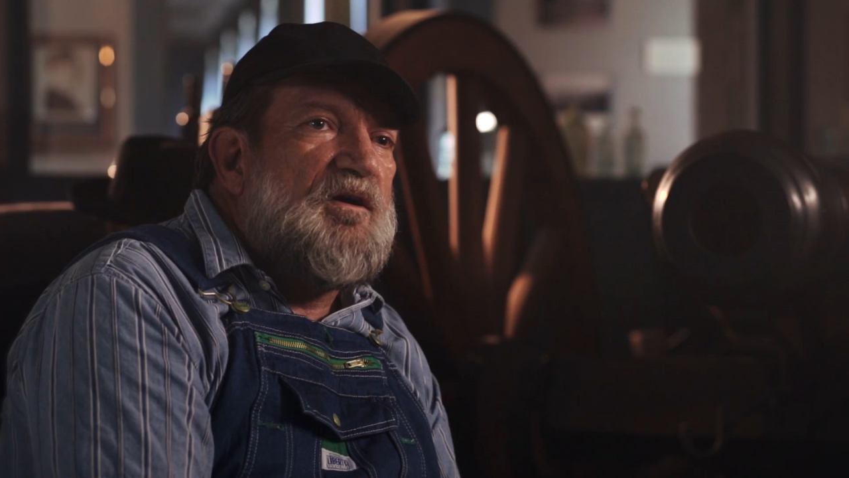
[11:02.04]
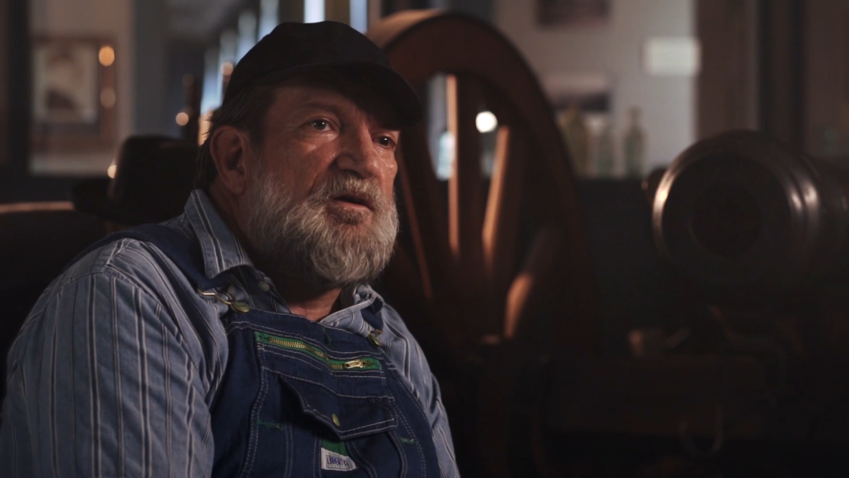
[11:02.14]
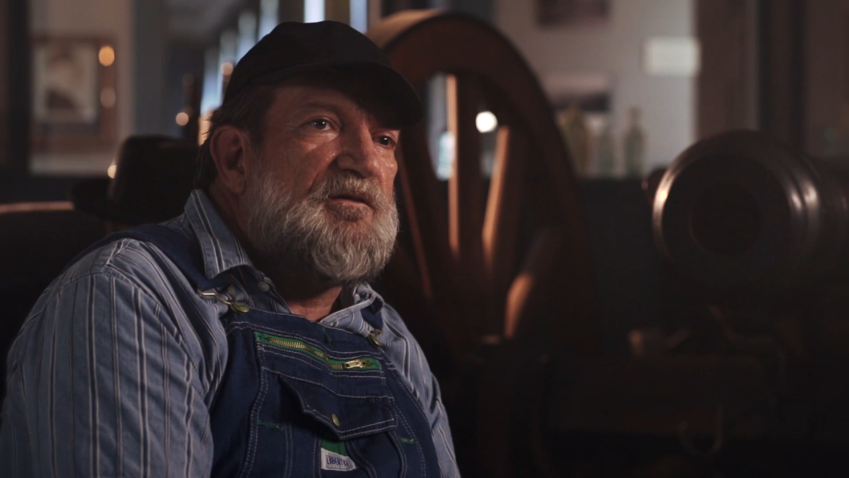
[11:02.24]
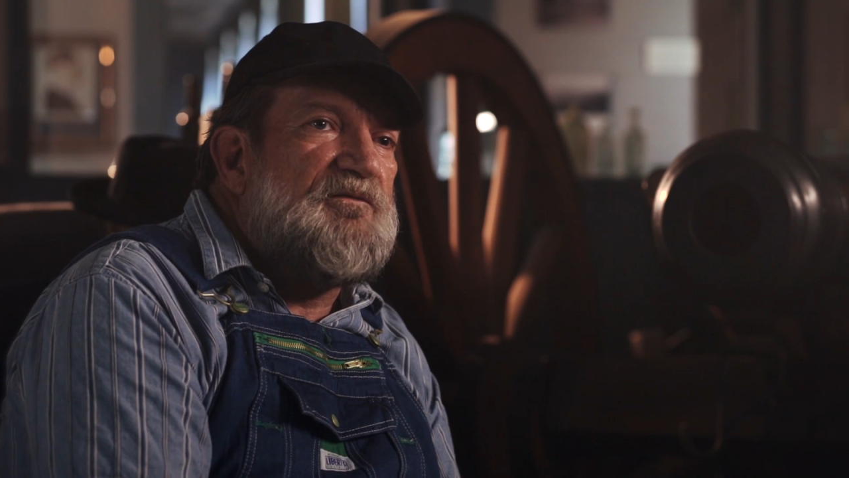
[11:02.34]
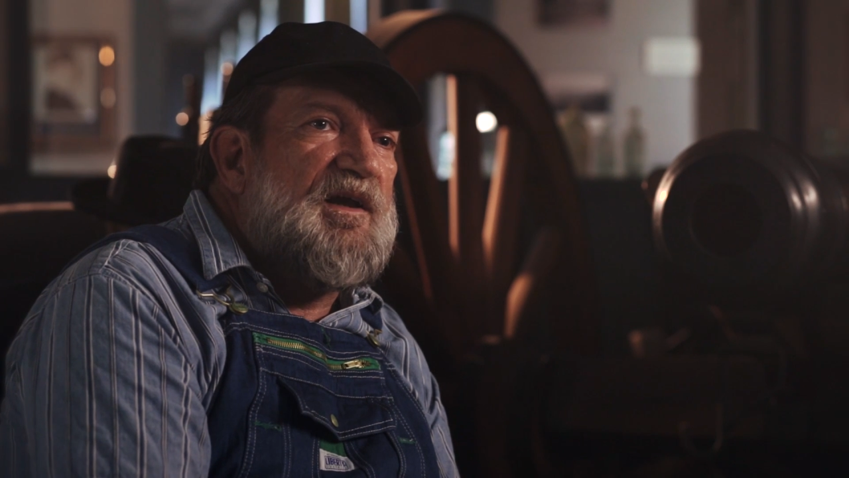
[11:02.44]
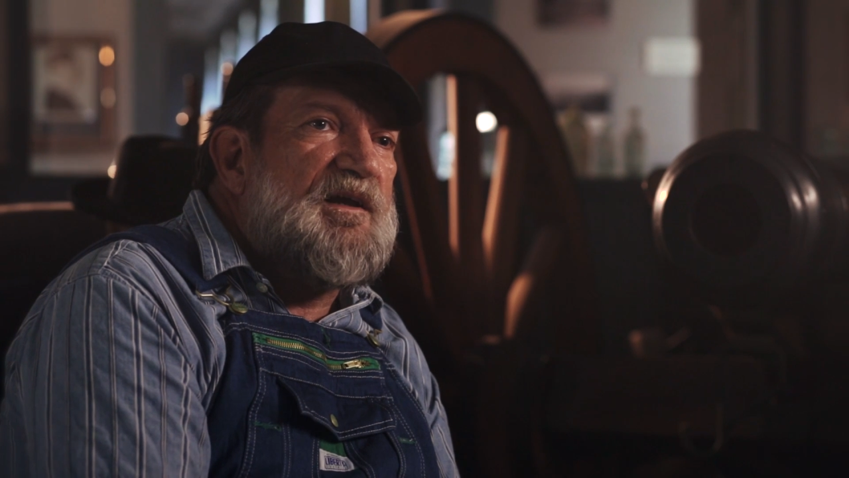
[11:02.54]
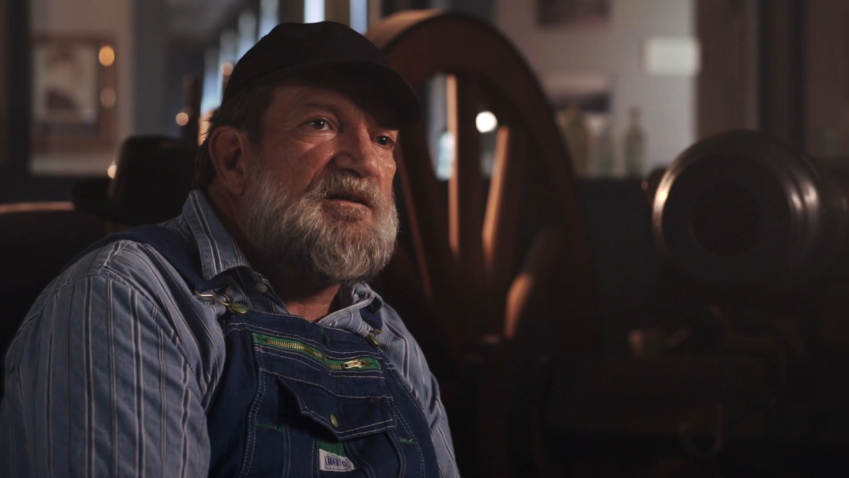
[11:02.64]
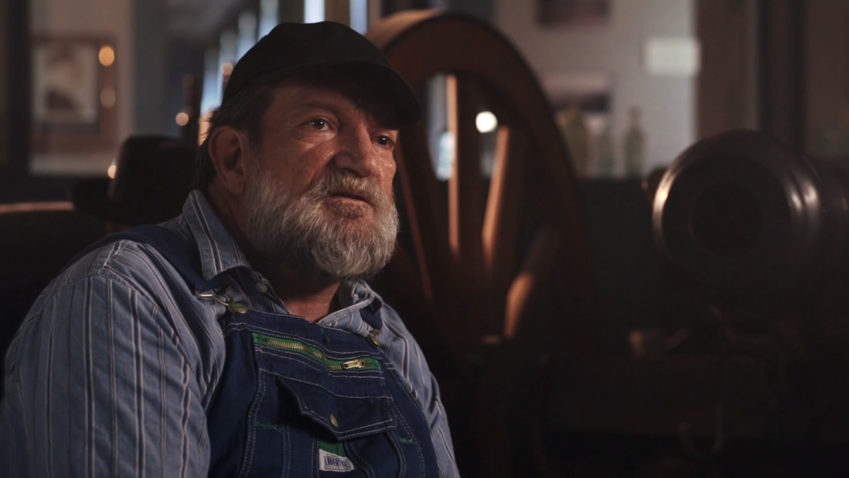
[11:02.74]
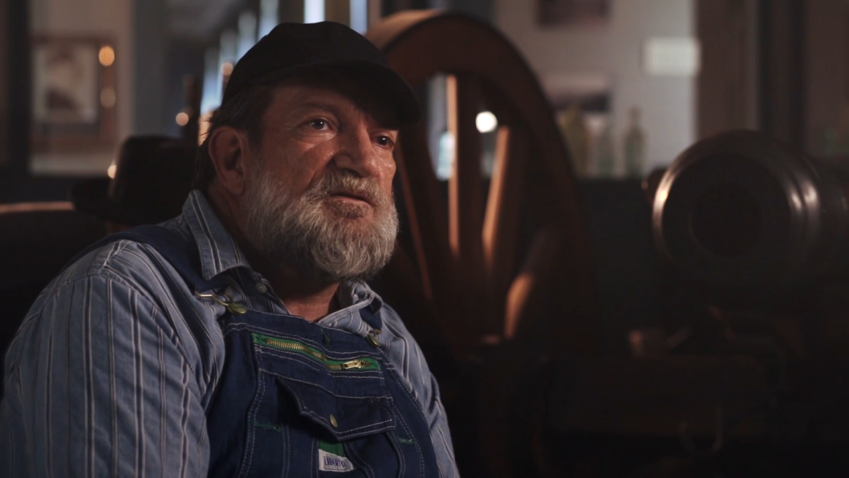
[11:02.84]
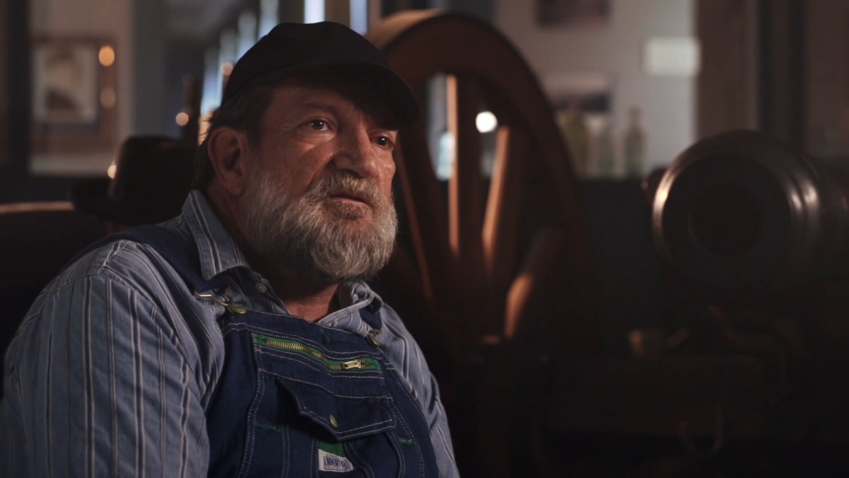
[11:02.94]

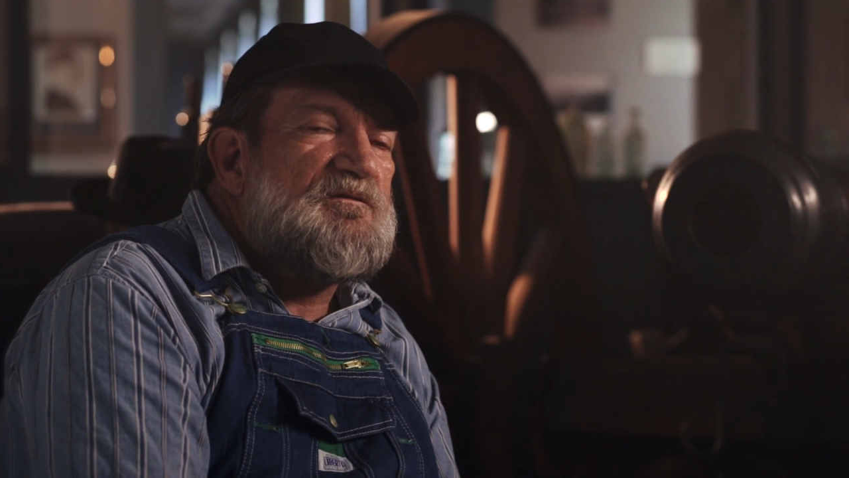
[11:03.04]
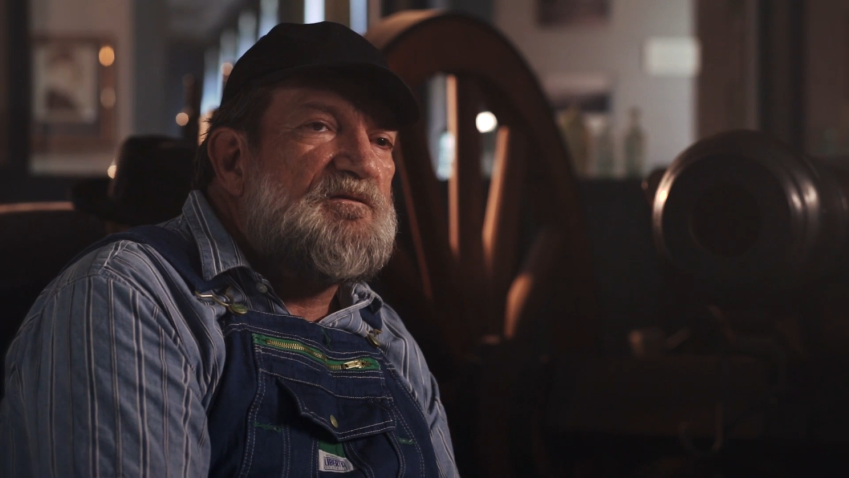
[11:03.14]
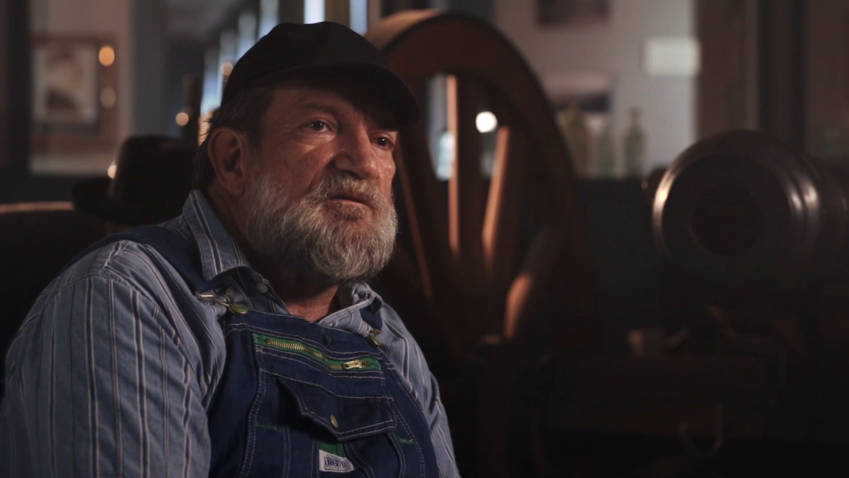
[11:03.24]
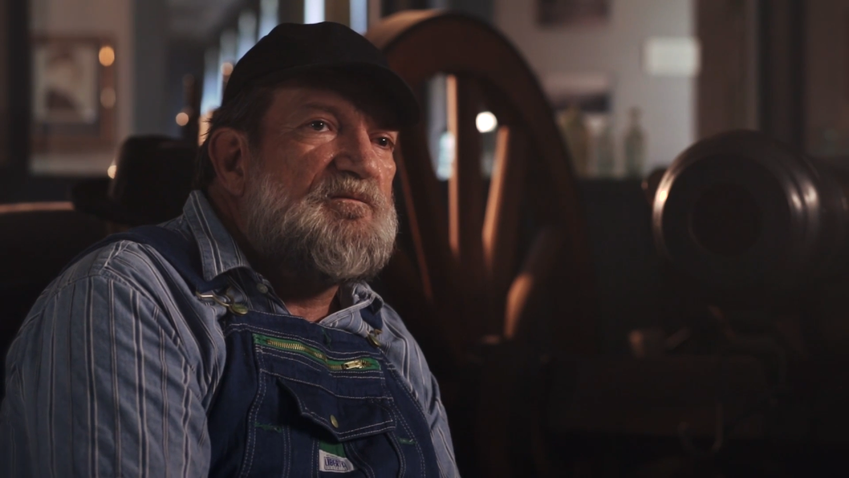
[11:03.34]
artifacts